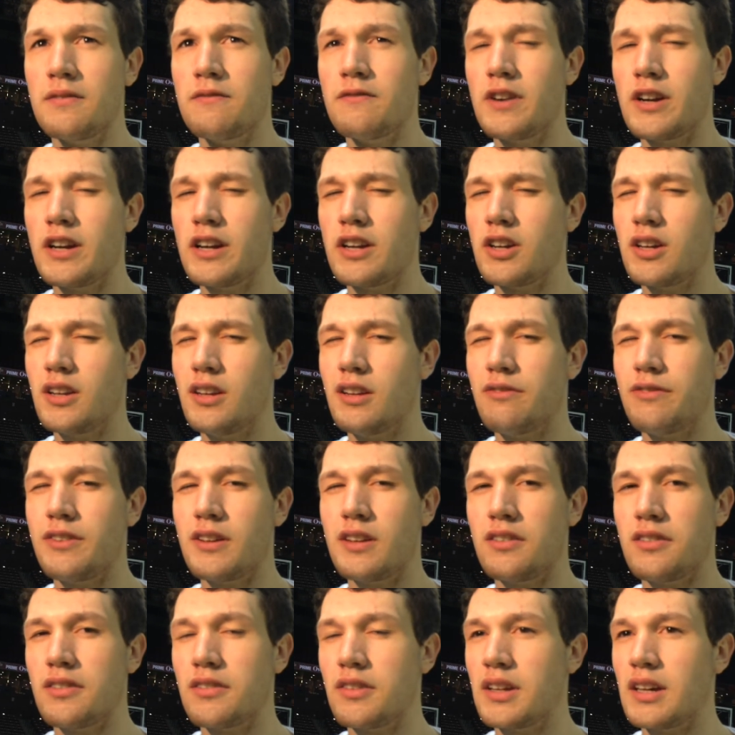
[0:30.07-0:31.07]
very good
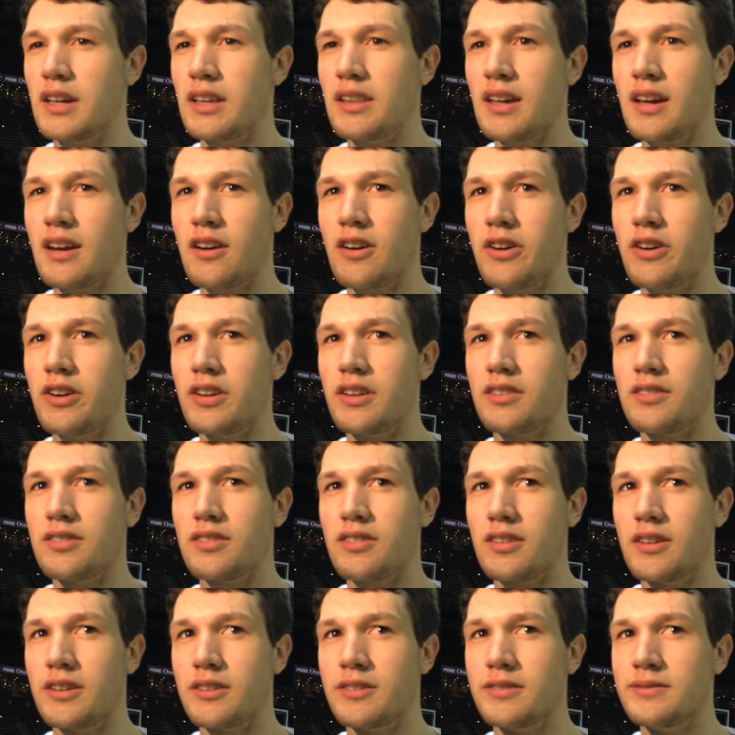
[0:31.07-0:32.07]
defensively, and that hurt us,
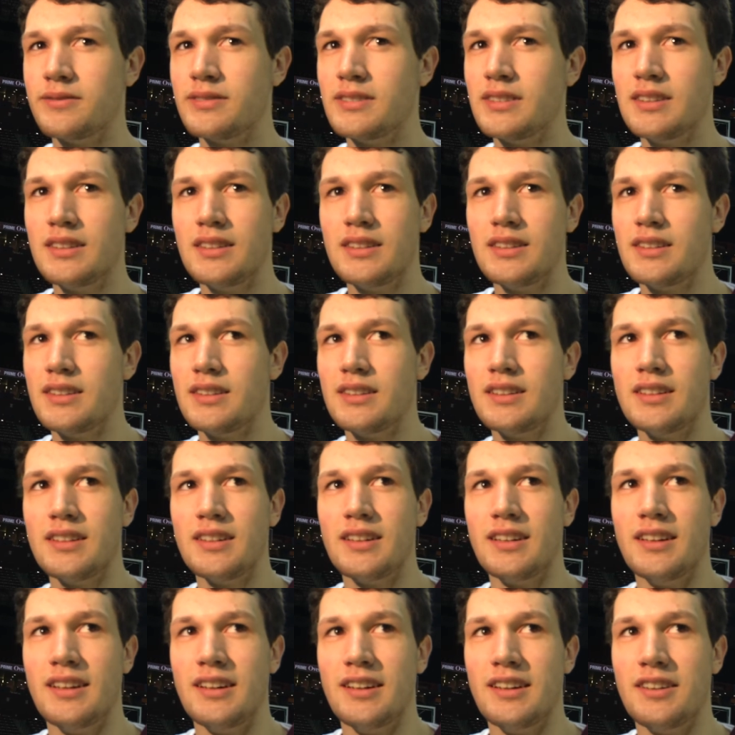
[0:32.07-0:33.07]
so
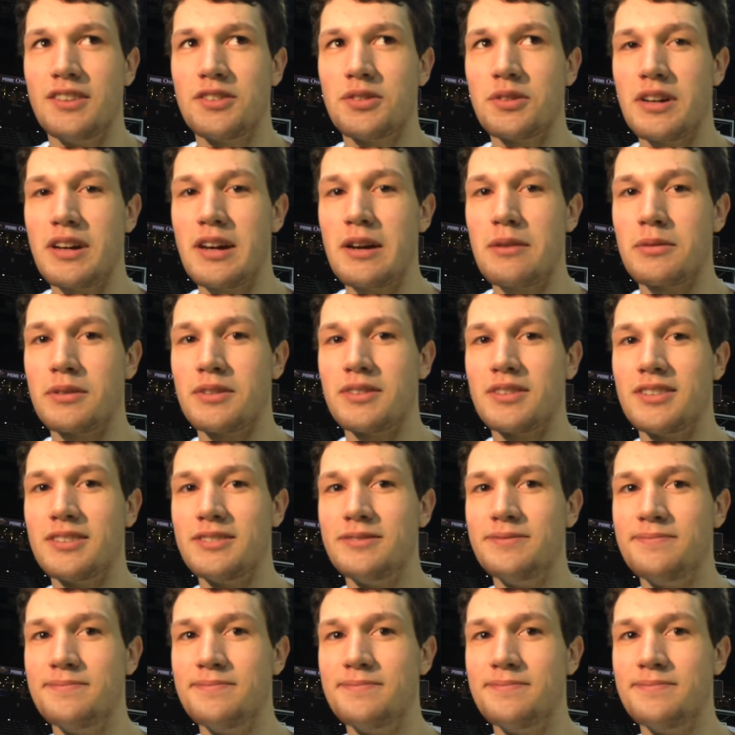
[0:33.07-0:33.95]
that's what happens.